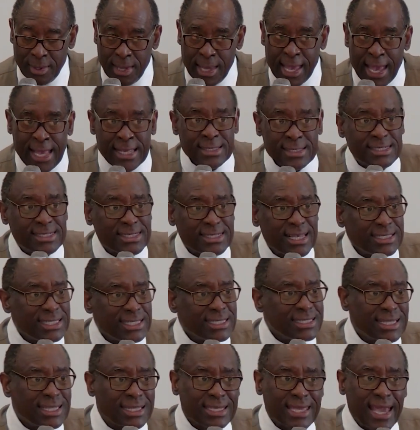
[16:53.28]
And such is
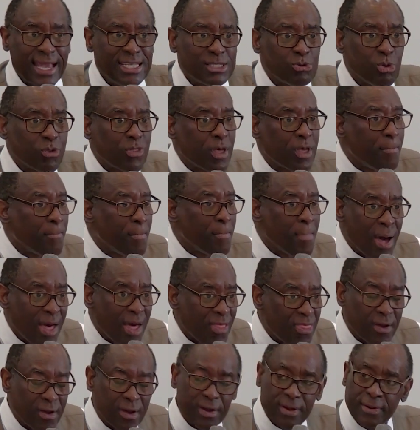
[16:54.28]
the case with a
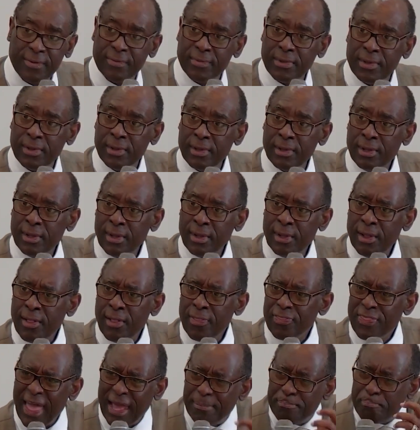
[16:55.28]
mother.
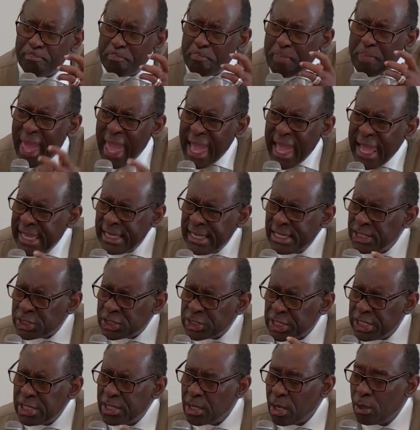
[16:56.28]
That pain
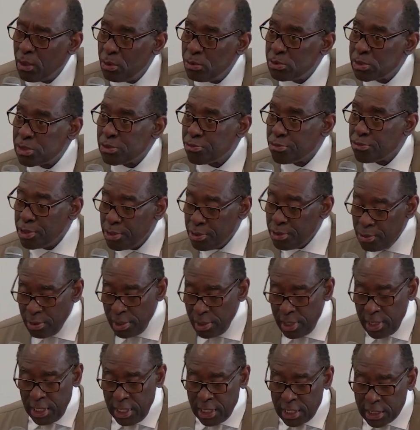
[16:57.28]
she goes through
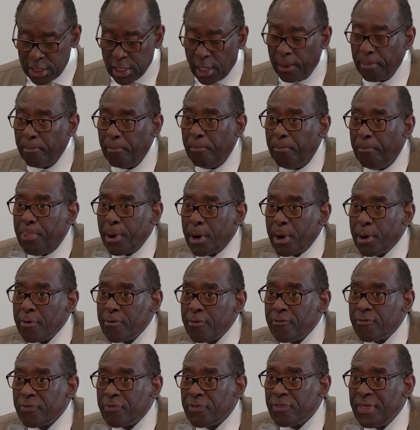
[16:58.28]
to
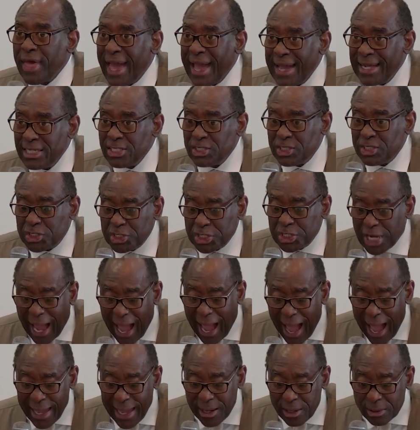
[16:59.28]
birth that
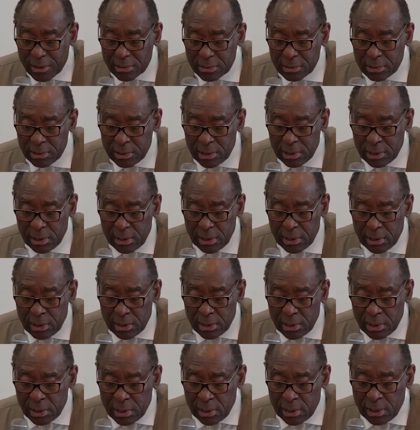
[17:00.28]
child,
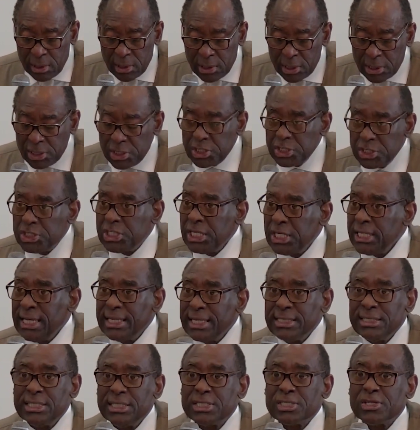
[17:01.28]
she
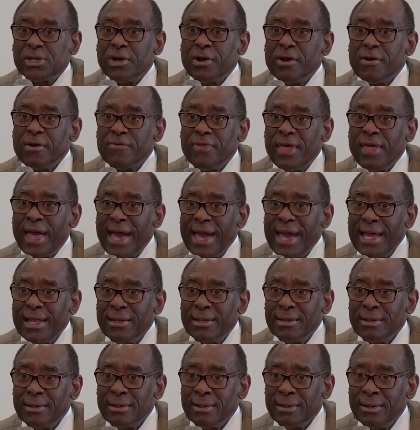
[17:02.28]
doesn't deserve that,
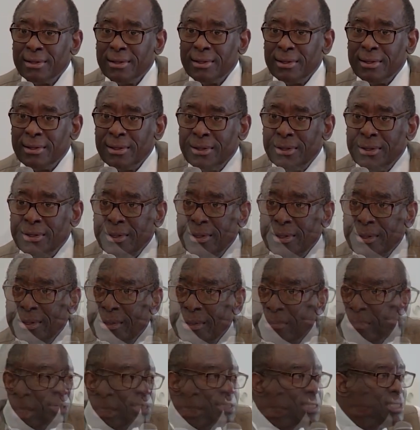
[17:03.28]

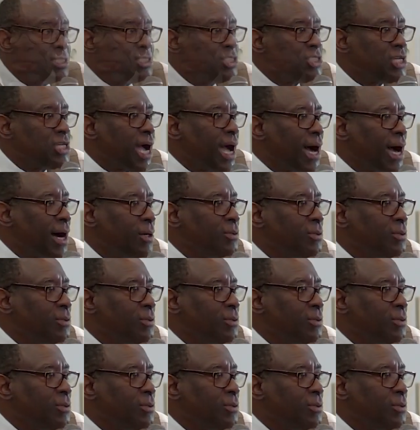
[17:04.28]
but the child